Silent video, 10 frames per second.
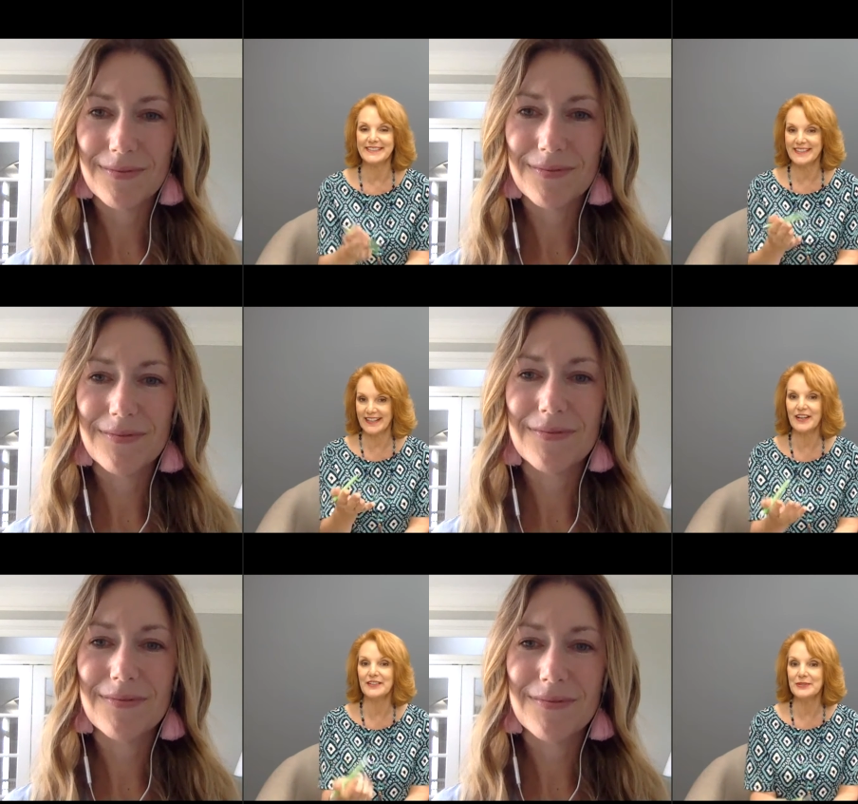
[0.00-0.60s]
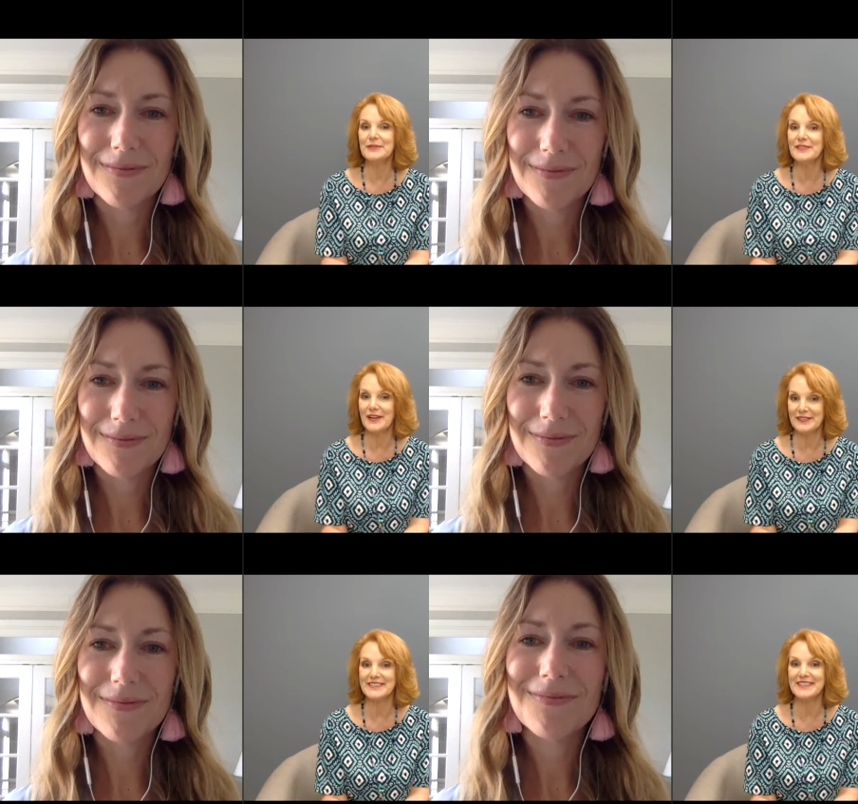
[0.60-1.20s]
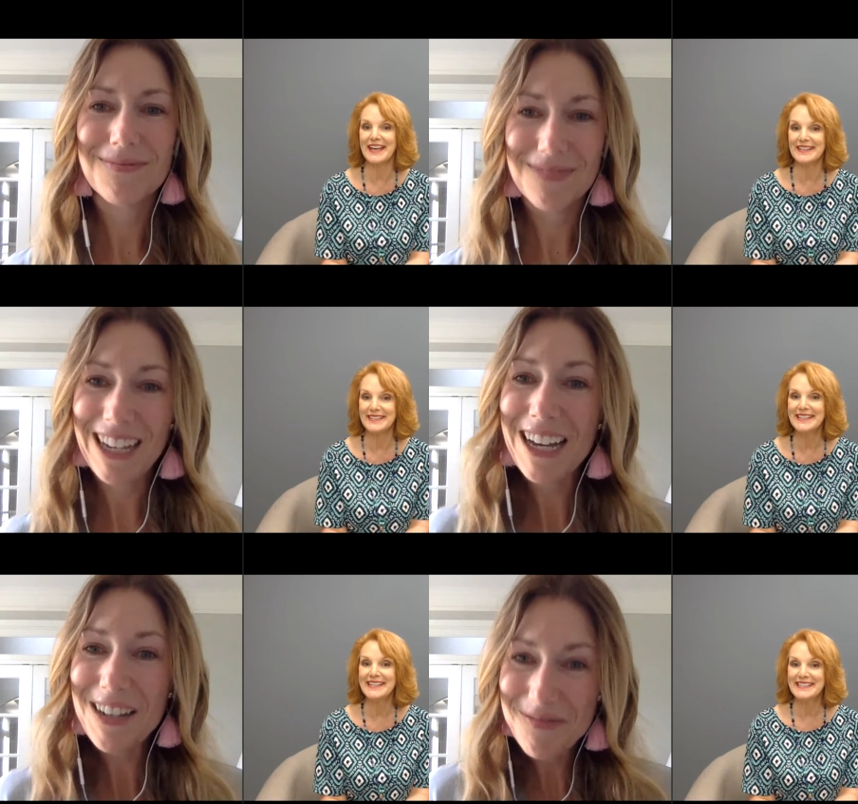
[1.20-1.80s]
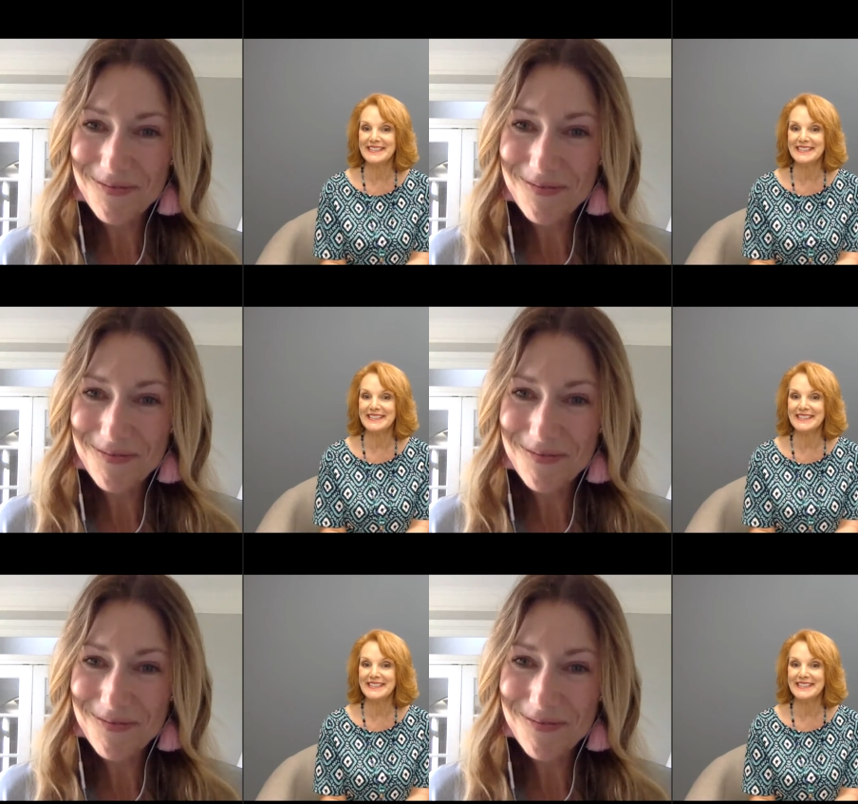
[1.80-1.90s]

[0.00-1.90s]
Speaker 1: And I got you involved in that yeah.